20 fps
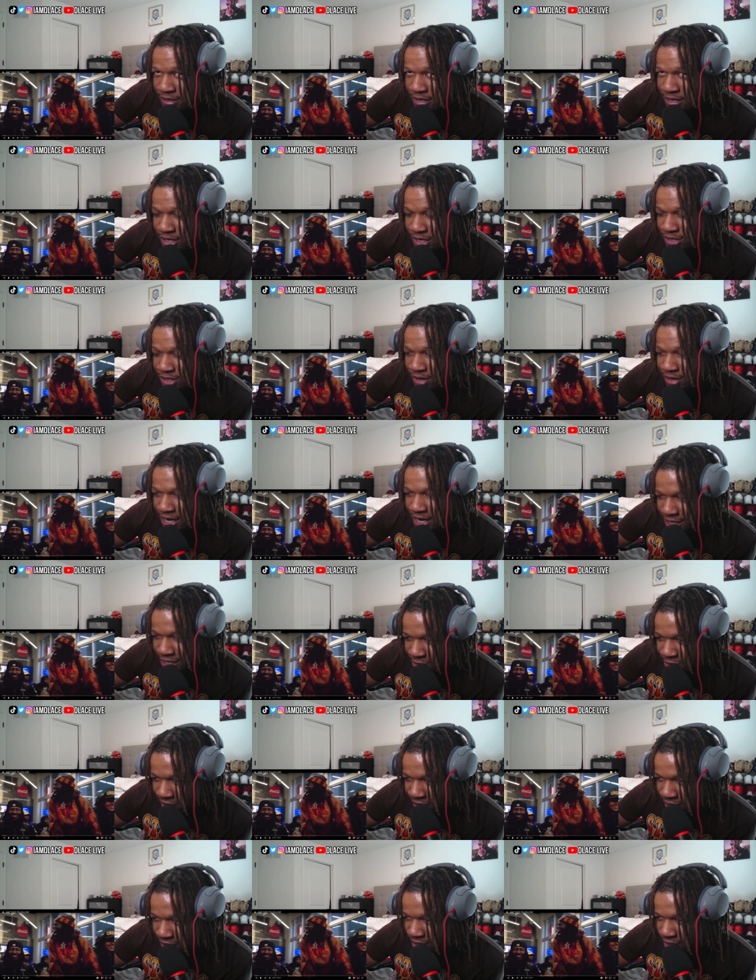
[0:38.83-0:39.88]
Is your
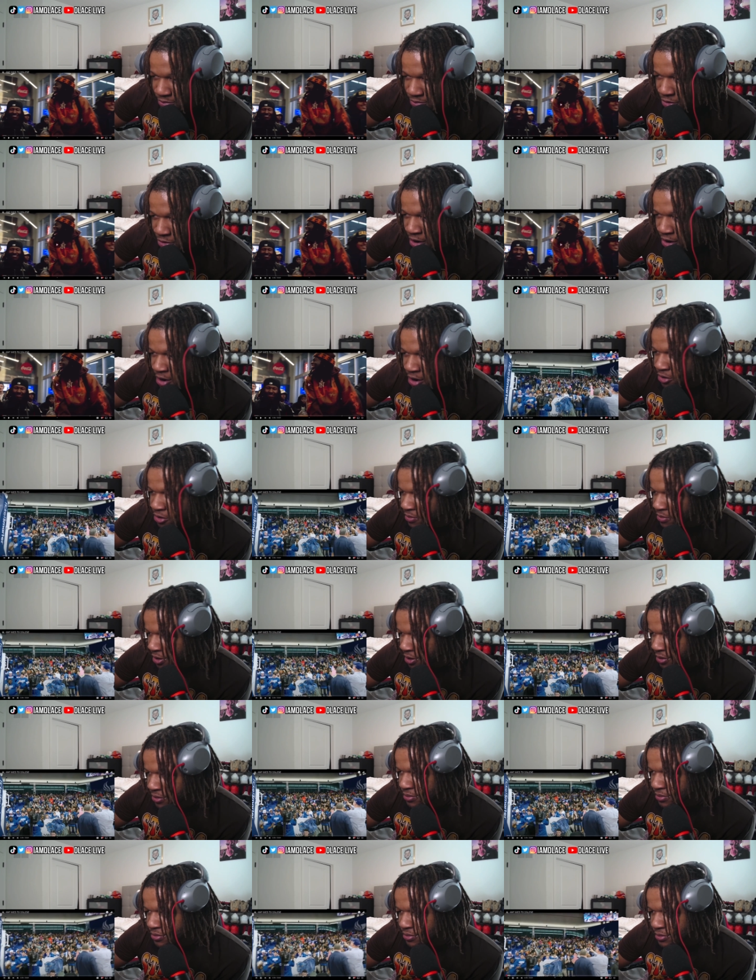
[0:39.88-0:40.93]
contract up? Where are you,
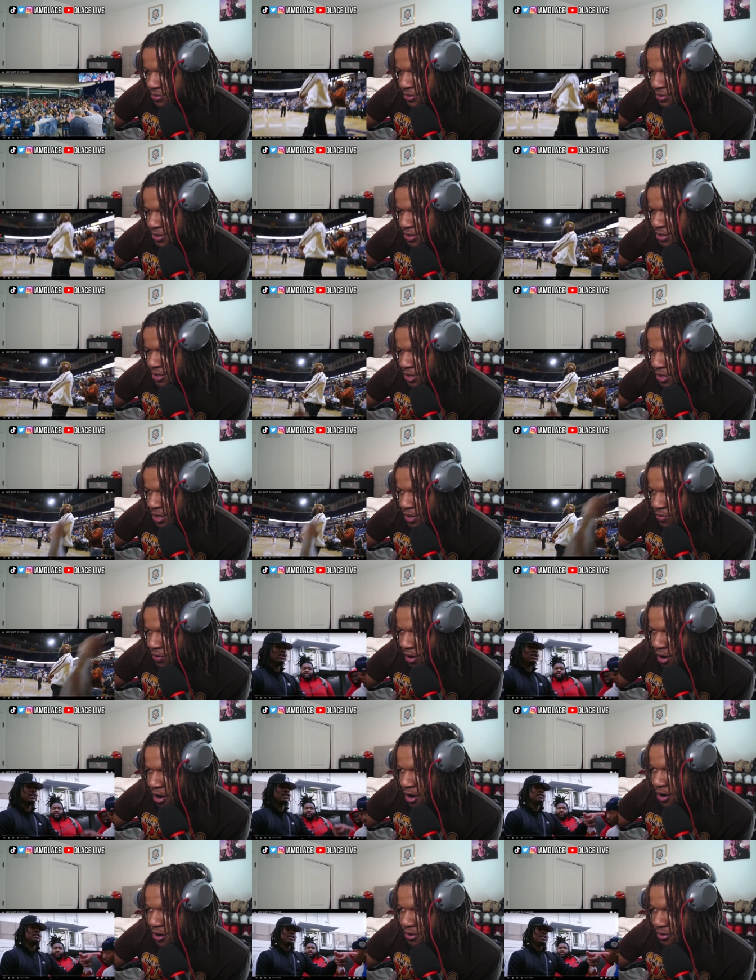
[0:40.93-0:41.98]
bro? Where
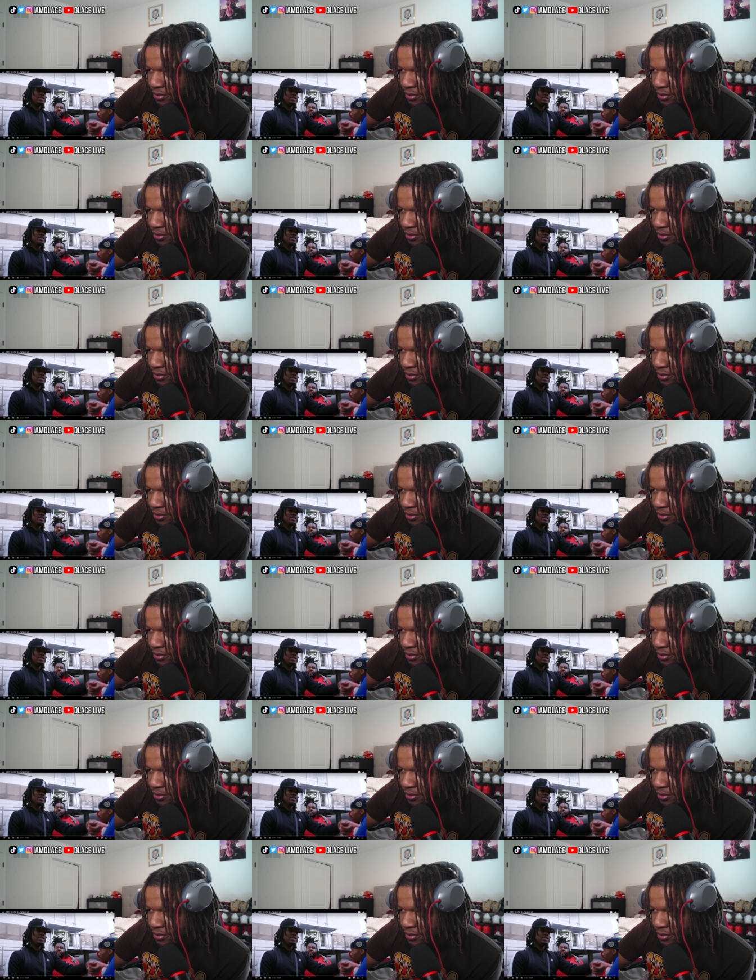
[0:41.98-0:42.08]
are you?